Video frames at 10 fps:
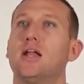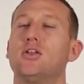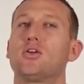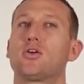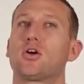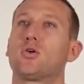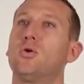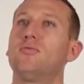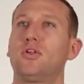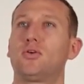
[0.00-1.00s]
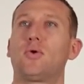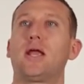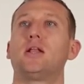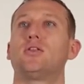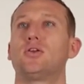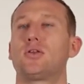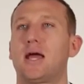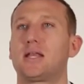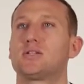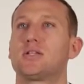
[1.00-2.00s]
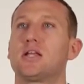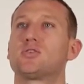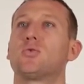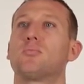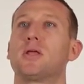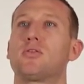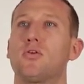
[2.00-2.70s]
and your equivalent rate in the United States would be